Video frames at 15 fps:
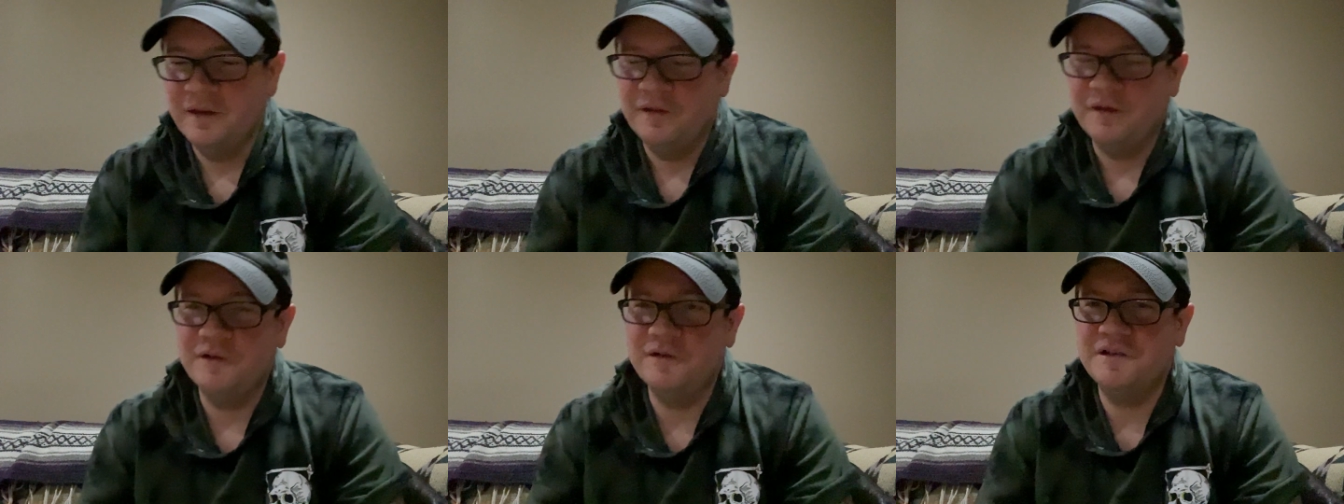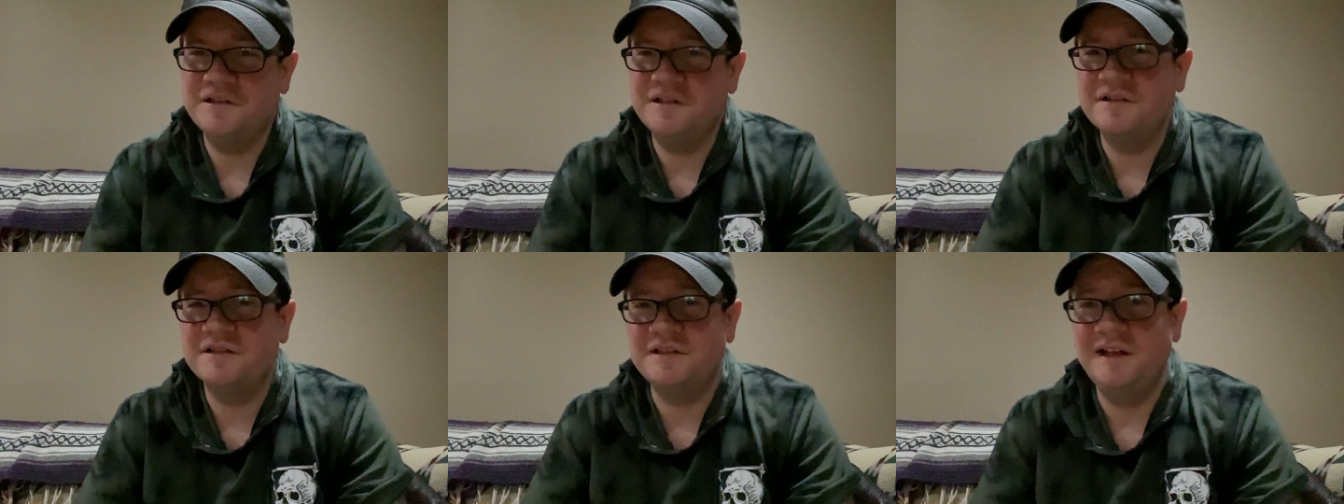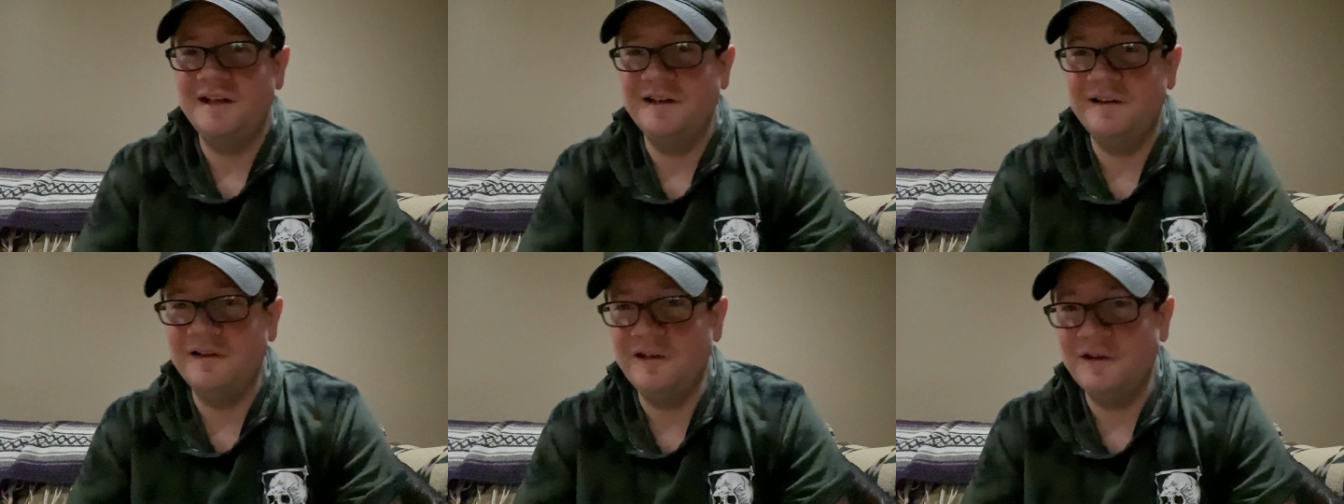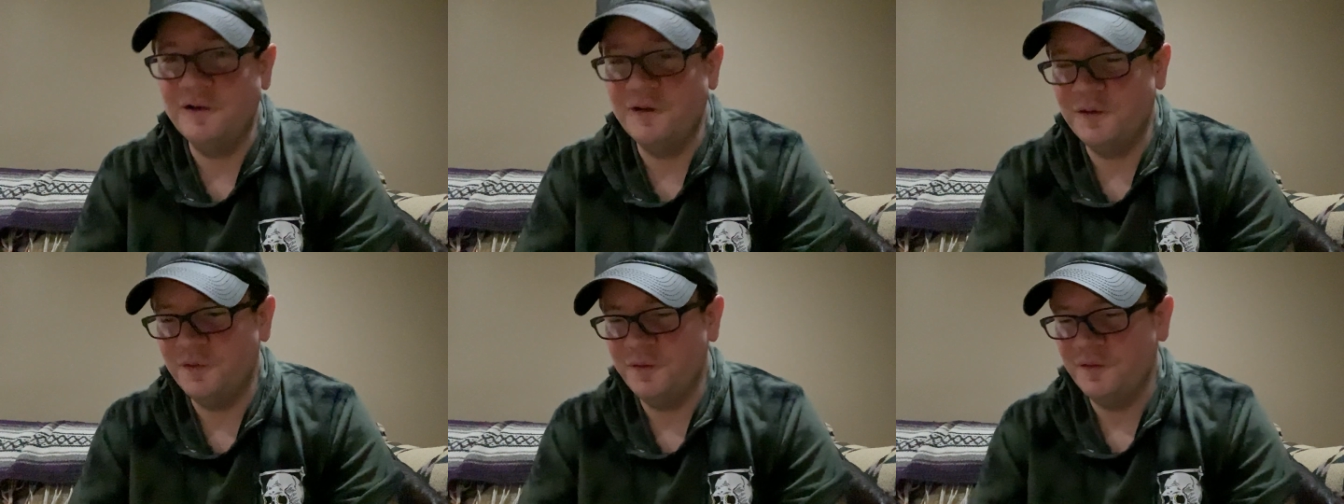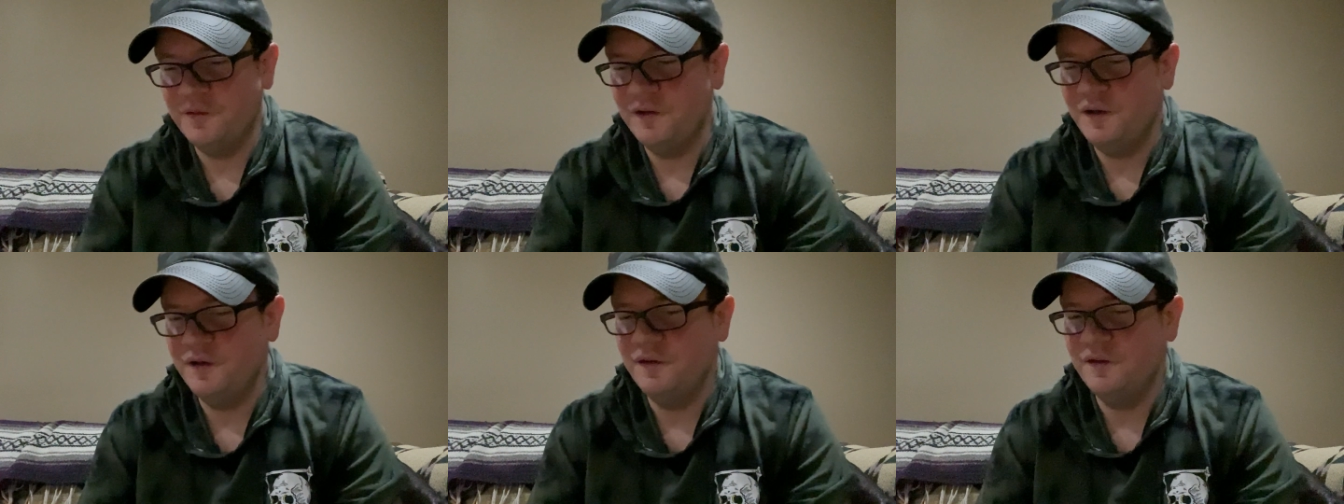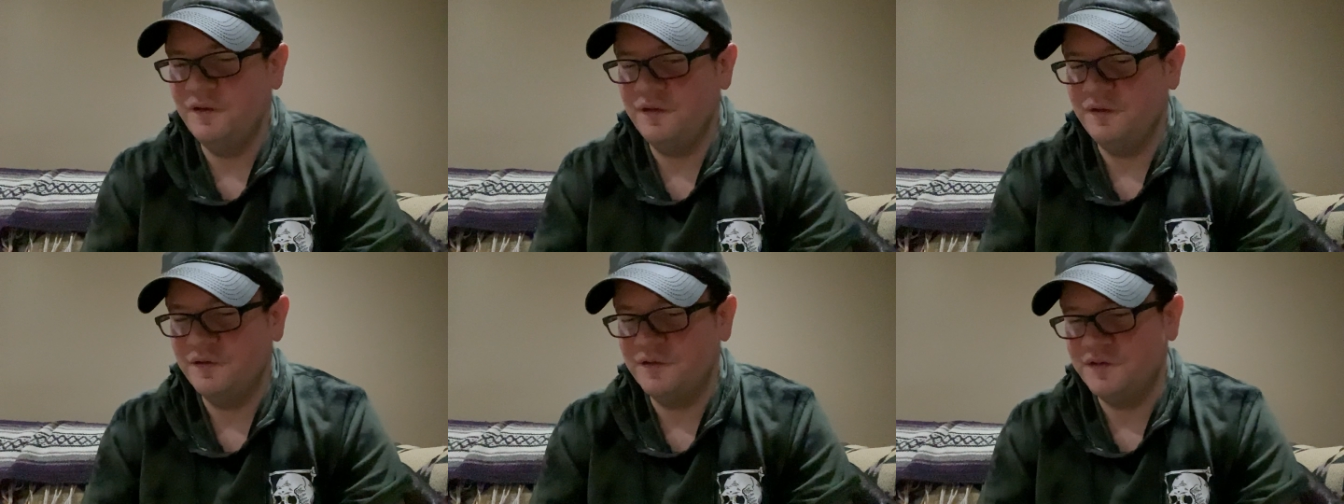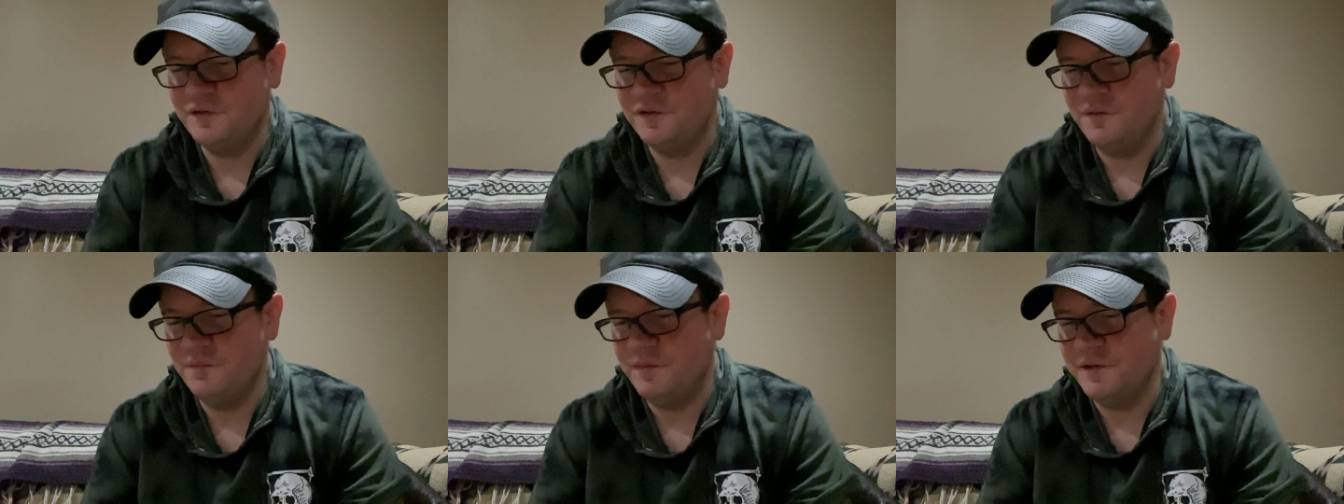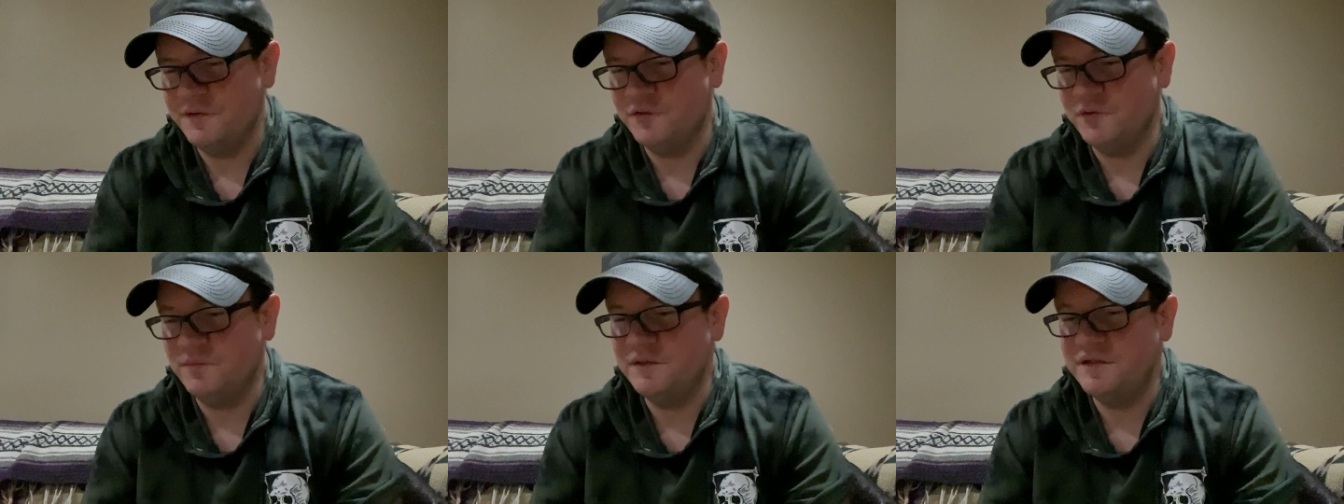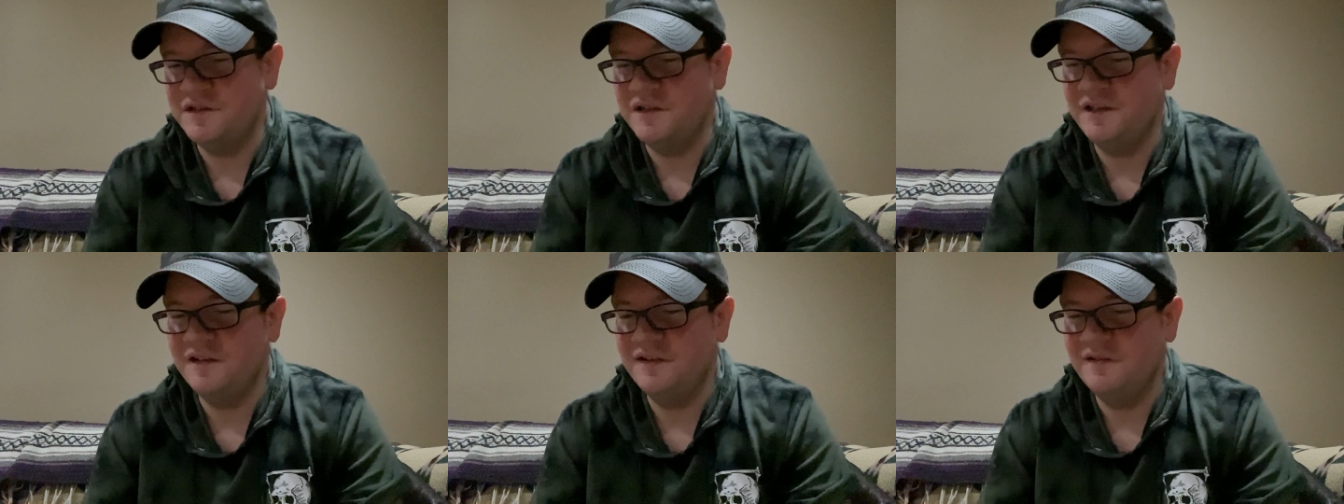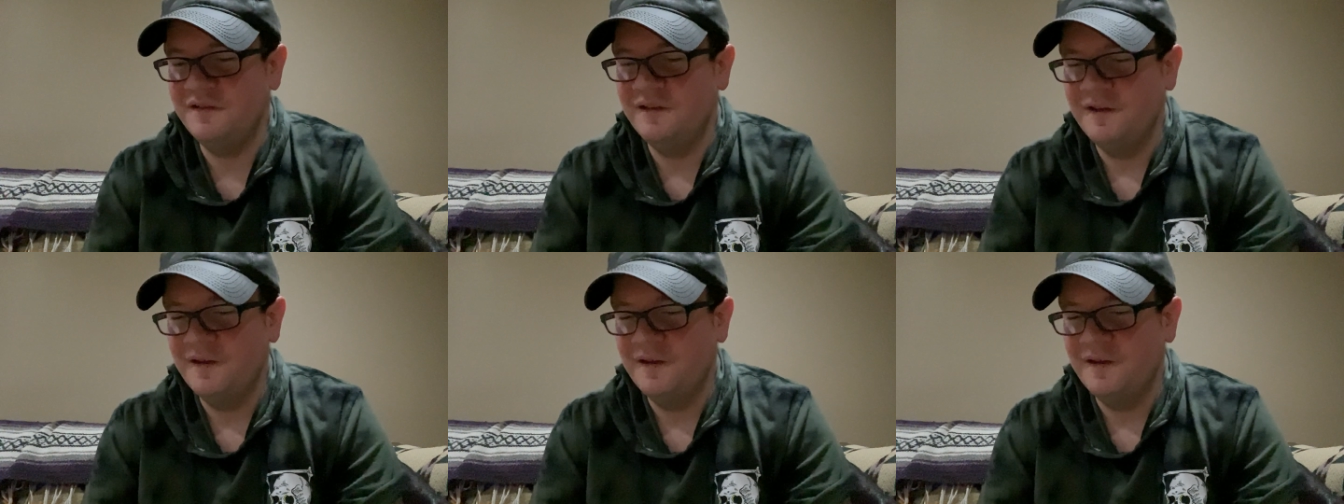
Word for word: there is a scene in here, in, in a certain bedroom scene,